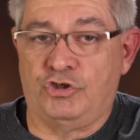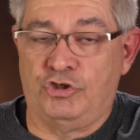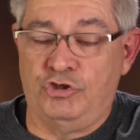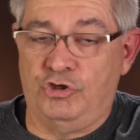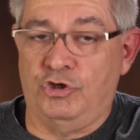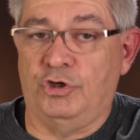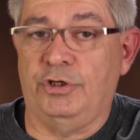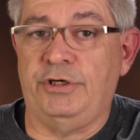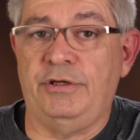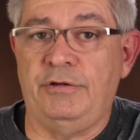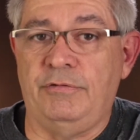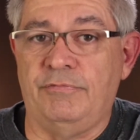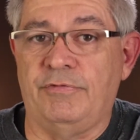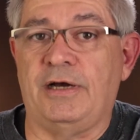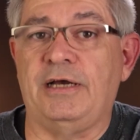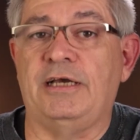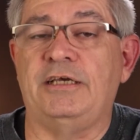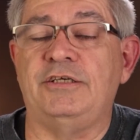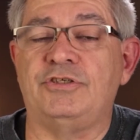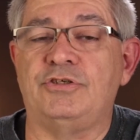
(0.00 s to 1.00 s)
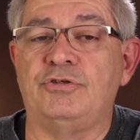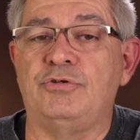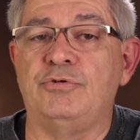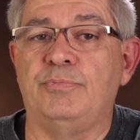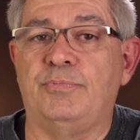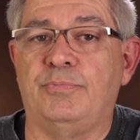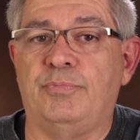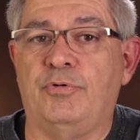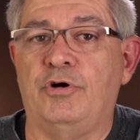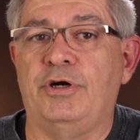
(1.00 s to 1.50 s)
good advice to
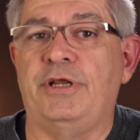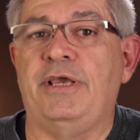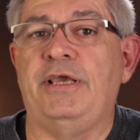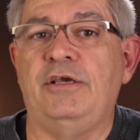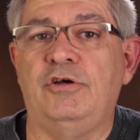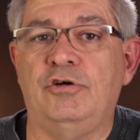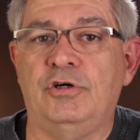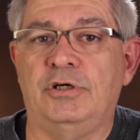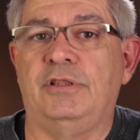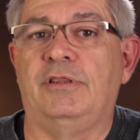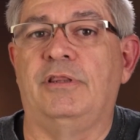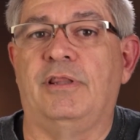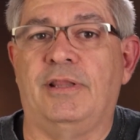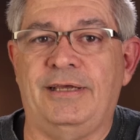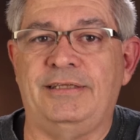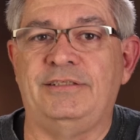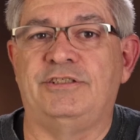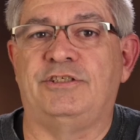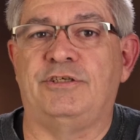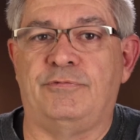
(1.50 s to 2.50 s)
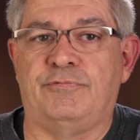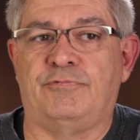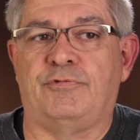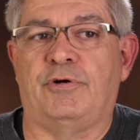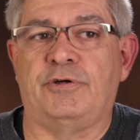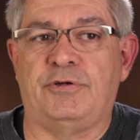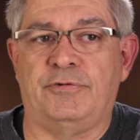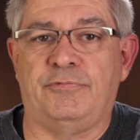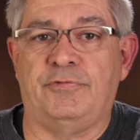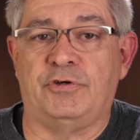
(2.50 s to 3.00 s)
put a good lens in
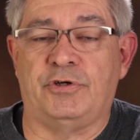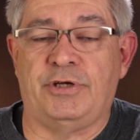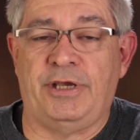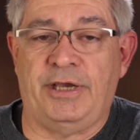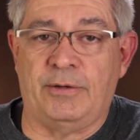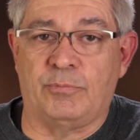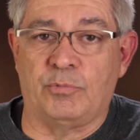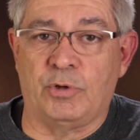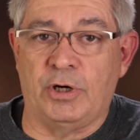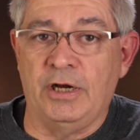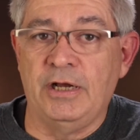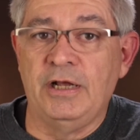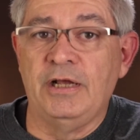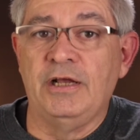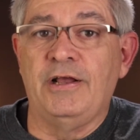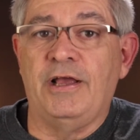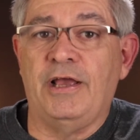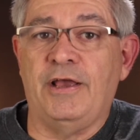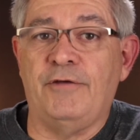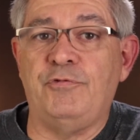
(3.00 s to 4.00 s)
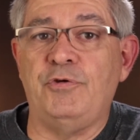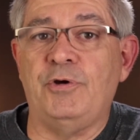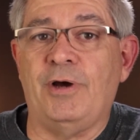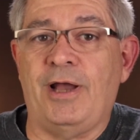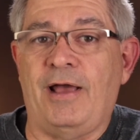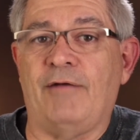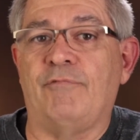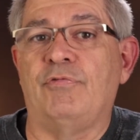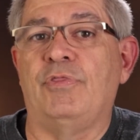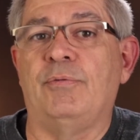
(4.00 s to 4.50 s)
front of your camera. If you
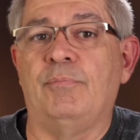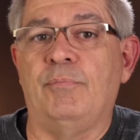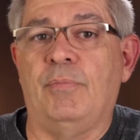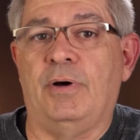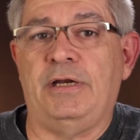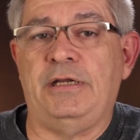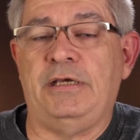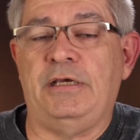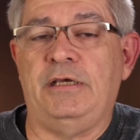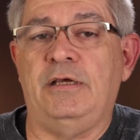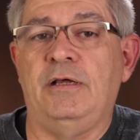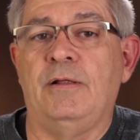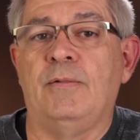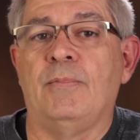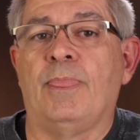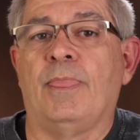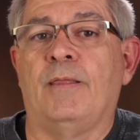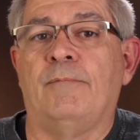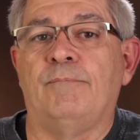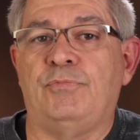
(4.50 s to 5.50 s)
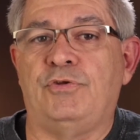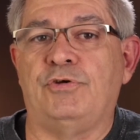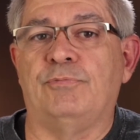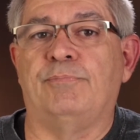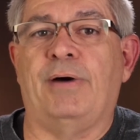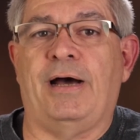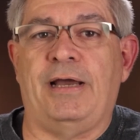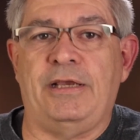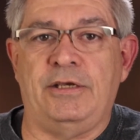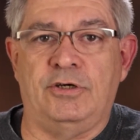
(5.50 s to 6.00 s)
have the money to
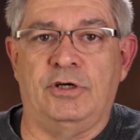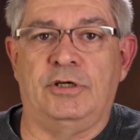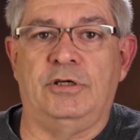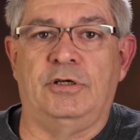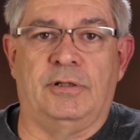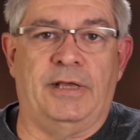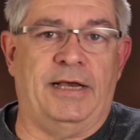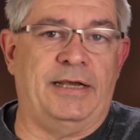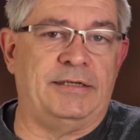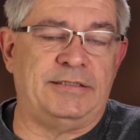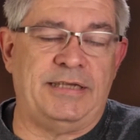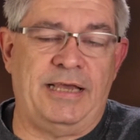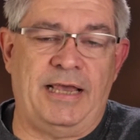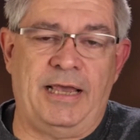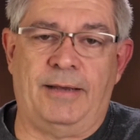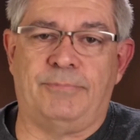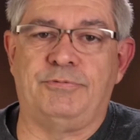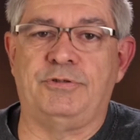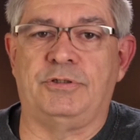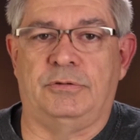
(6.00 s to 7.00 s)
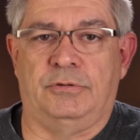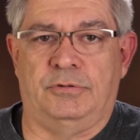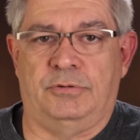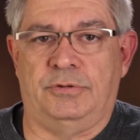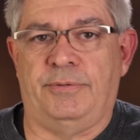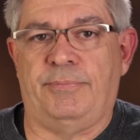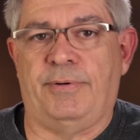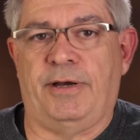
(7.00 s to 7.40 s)
buy good glass, absolutely